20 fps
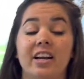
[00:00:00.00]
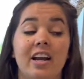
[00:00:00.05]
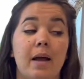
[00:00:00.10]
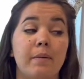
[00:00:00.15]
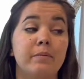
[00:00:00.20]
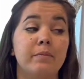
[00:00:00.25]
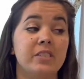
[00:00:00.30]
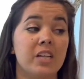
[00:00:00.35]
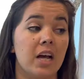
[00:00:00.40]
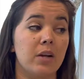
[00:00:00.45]

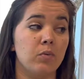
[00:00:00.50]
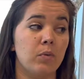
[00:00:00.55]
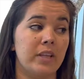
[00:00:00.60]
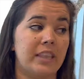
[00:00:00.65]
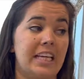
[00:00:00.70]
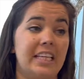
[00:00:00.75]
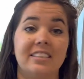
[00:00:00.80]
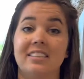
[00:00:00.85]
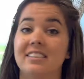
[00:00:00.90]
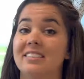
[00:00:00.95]
I'm done with
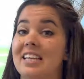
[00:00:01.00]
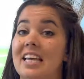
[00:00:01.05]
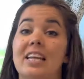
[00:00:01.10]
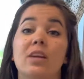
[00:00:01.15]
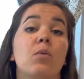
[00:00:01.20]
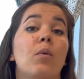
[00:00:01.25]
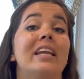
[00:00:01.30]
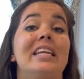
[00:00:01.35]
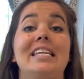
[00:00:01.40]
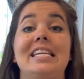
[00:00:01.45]
it. Does
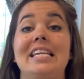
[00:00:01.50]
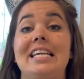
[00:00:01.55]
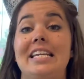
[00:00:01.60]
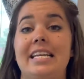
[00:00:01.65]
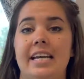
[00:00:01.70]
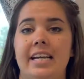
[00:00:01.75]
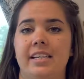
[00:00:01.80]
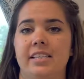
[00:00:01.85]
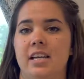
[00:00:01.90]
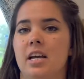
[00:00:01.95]
anyone need
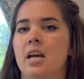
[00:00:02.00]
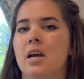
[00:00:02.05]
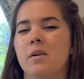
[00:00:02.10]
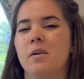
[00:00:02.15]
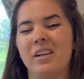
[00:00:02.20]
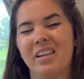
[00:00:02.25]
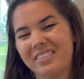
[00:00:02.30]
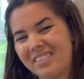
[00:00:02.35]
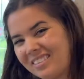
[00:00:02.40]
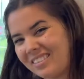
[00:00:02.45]
it?
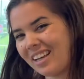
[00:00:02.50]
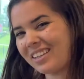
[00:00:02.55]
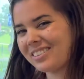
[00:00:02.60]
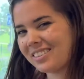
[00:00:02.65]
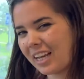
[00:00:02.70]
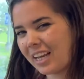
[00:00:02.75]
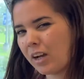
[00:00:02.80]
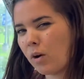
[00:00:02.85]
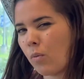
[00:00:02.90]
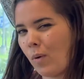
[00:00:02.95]
Because it does
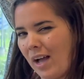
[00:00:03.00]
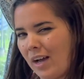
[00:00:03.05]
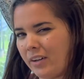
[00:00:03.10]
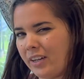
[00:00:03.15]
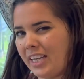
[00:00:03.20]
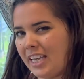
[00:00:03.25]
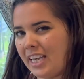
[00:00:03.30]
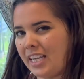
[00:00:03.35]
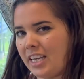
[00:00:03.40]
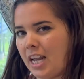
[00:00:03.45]
take a while to
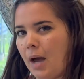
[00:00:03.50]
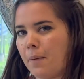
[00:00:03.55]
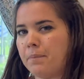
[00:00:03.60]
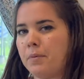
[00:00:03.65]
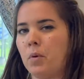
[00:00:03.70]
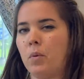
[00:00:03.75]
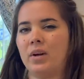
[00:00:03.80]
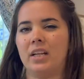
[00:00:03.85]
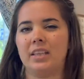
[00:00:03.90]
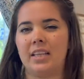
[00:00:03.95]
heat up.
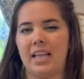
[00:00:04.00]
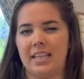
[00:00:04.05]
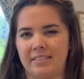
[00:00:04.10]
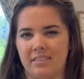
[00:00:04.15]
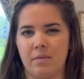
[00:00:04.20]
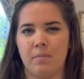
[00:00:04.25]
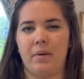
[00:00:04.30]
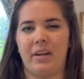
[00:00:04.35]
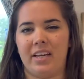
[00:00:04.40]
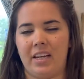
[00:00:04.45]
You want to let
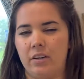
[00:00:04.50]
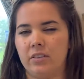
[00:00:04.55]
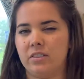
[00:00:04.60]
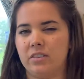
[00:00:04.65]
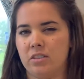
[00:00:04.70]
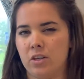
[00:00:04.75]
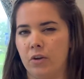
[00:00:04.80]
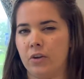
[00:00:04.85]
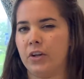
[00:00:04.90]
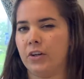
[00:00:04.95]
somebody else
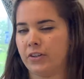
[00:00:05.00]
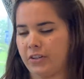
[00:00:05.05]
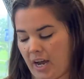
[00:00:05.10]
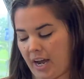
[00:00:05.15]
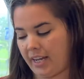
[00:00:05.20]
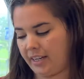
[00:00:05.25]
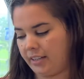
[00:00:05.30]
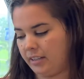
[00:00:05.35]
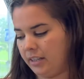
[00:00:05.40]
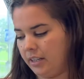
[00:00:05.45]
know you're
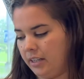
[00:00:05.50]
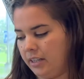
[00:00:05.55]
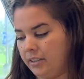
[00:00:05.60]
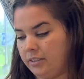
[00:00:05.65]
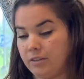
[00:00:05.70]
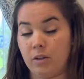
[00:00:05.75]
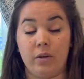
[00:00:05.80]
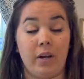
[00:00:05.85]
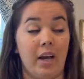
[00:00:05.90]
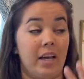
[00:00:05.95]
done.
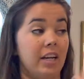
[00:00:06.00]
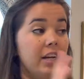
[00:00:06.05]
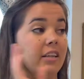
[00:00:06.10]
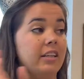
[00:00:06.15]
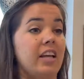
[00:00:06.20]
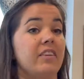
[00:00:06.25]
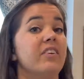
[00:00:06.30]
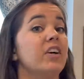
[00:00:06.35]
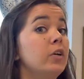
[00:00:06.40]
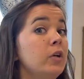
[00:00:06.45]
So kind of
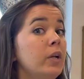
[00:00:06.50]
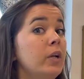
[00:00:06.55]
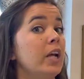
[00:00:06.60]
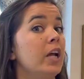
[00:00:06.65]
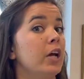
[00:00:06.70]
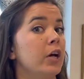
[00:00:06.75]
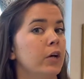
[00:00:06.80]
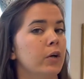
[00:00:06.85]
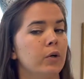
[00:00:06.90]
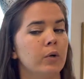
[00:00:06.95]
give a hooty
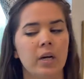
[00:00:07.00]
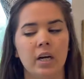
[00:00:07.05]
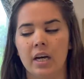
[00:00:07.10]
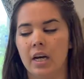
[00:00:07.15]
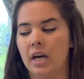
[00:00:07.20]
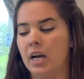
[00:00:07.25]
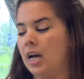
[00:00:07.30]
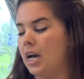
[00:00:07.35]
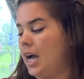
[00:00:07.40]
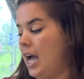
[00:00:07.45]
hoo.
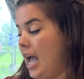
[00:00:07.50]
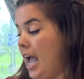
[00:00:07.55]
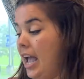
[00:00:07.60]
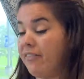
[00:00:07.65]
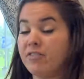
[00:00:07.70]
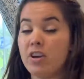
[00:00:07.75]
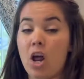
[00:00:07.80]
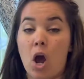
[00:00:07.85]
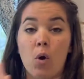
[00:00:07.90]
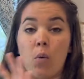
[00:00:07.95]
If
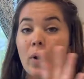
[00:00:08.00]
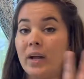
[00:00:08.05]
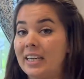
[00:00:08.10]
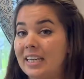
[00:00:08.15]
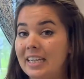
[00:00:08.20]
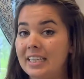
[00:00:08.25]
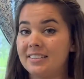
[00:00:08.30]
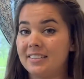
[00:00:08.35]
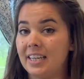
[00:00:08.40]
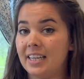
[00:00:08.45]
no one
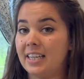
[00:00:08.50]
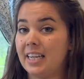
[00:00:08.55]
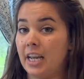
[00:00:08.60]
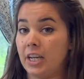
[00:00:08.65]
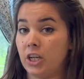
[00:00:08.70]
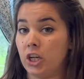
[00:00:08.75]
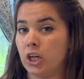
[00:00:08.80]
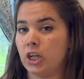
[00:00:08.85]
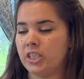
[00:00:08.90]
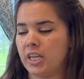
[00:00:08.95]
needs it
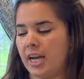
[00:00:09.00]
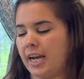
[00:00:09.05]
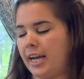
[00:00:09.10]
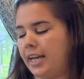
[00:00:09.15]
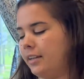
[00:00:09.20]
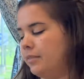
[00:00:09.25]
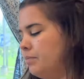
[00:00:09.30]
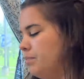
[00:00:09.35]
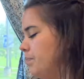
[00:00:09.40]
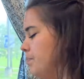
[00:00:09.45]
and you're done,